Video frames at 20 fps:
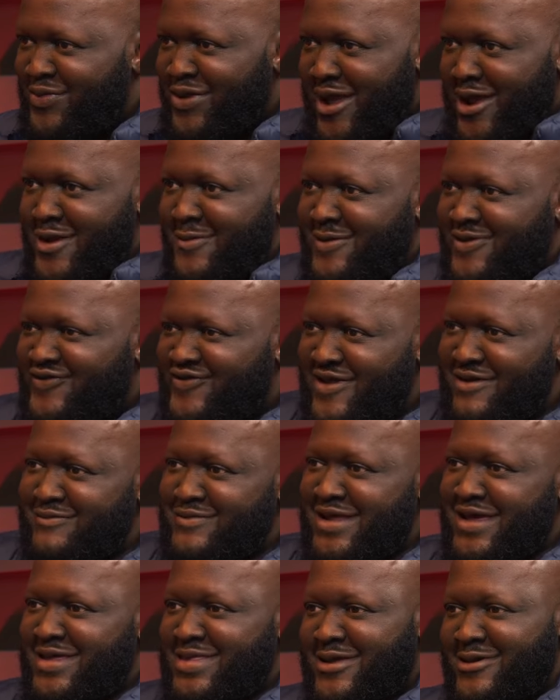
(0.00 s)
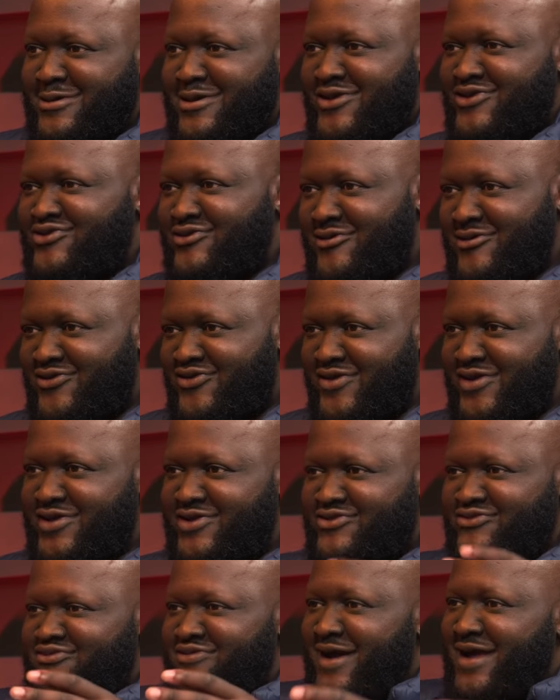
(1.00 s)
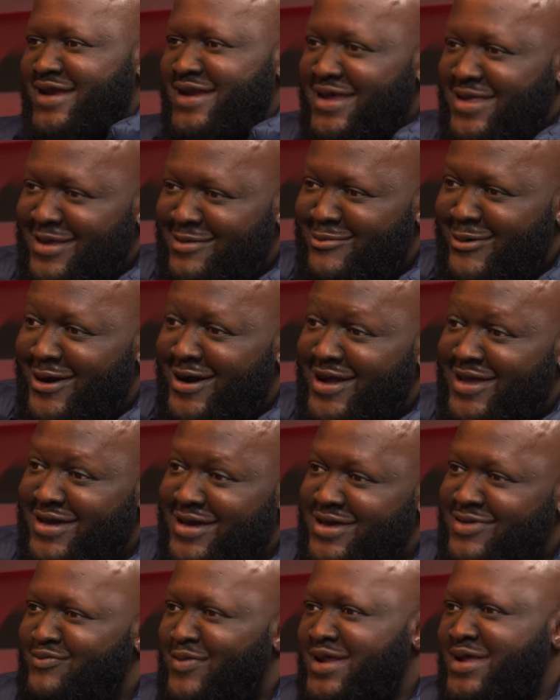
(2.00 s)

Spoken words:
kind of assembling the resources, finding the market.